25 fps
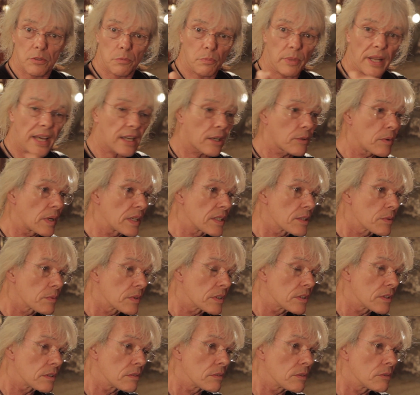black ones
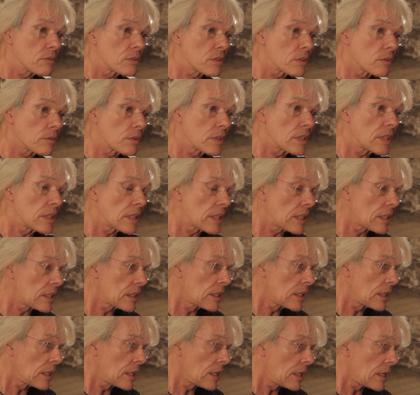you saw earlier,
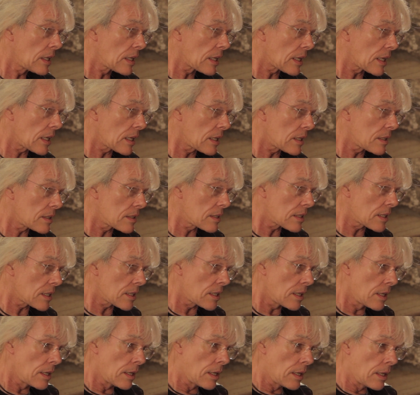and
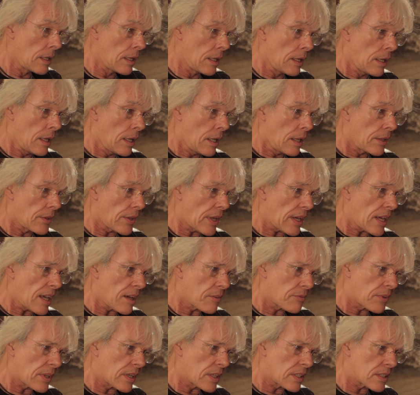they have
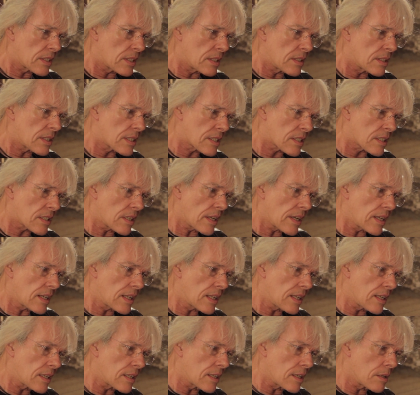that
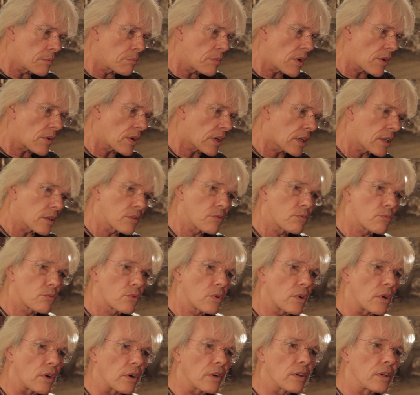slightly American
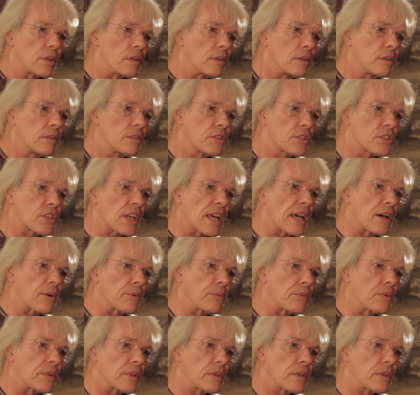rock sound.